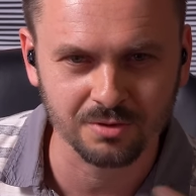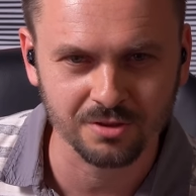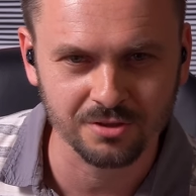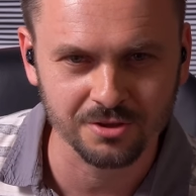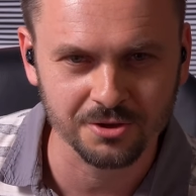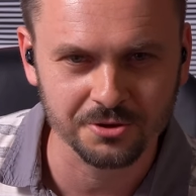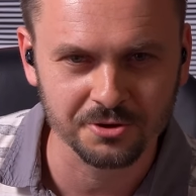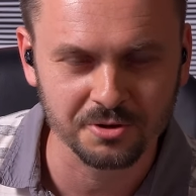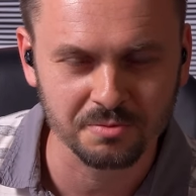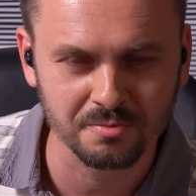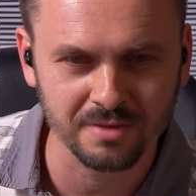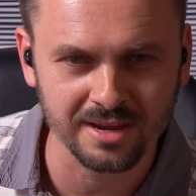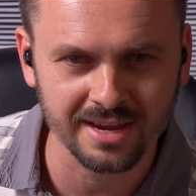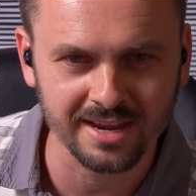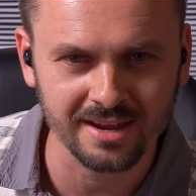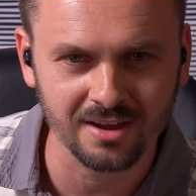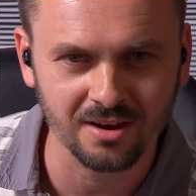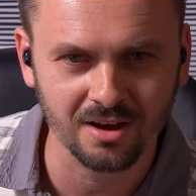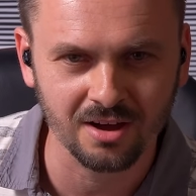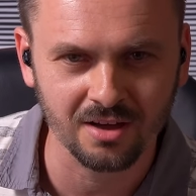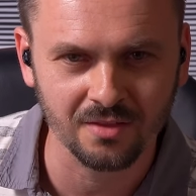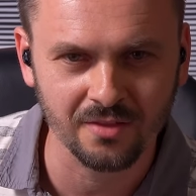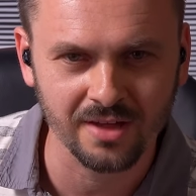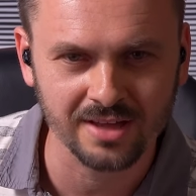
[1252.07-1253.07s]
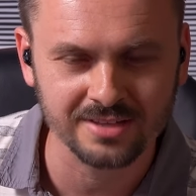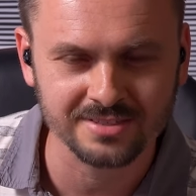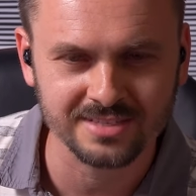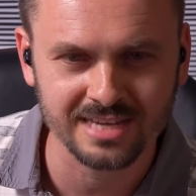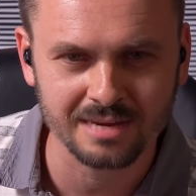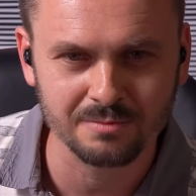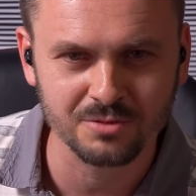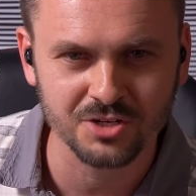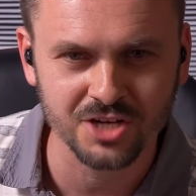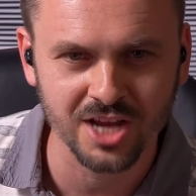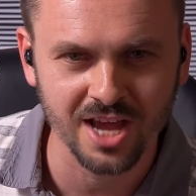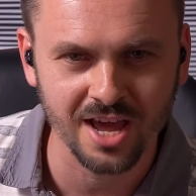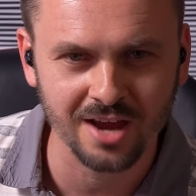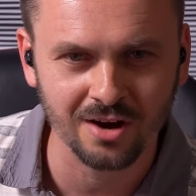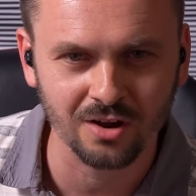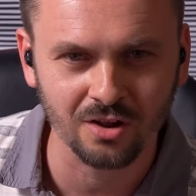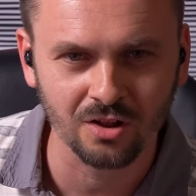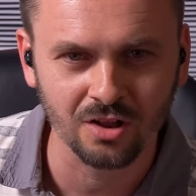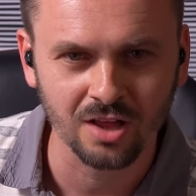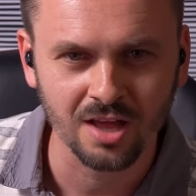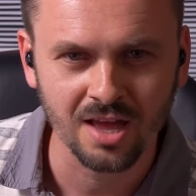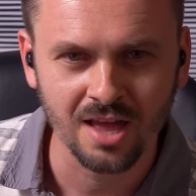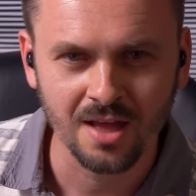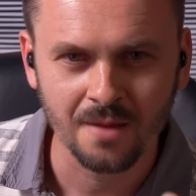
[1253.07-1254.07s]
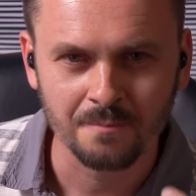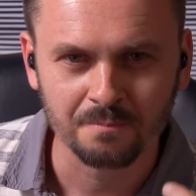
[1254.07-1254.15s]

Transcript: with you and me on that same channel.